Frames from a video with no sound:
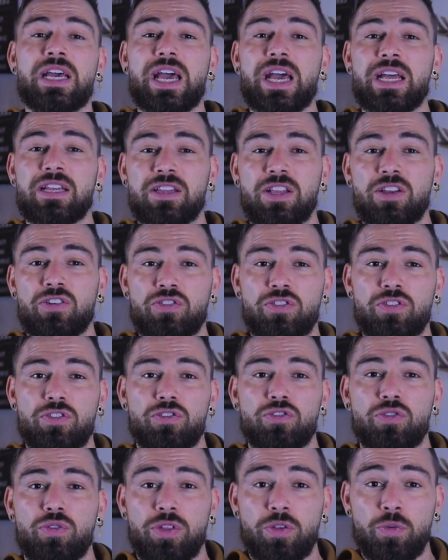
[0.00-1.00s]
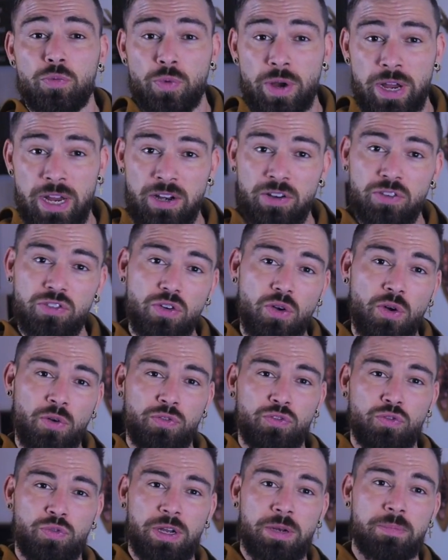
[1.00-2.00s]
addition to the range
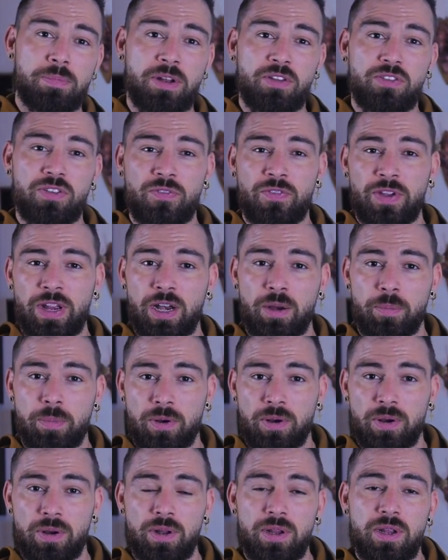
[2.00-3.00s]
of treatments available.